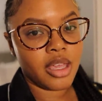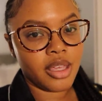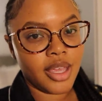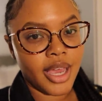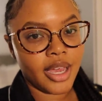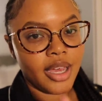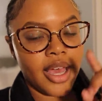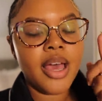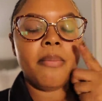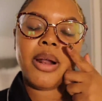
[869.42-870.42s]
Yeah,
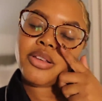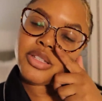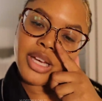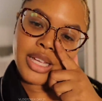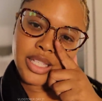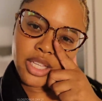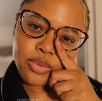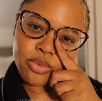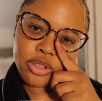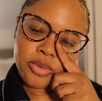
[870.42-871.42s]
but I'll see you guys
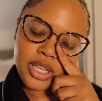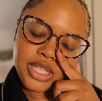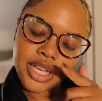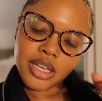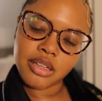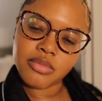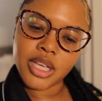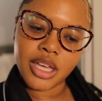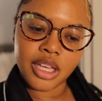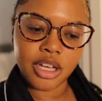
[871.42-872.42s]
next week because I am
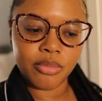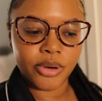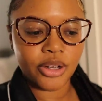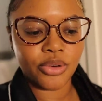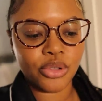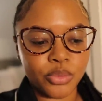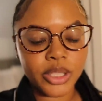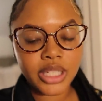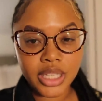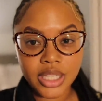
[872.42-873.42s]
taking a break on the
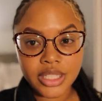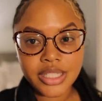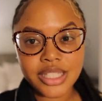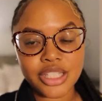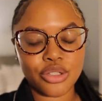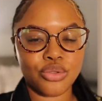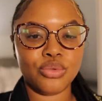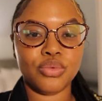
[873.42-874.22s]
weekends to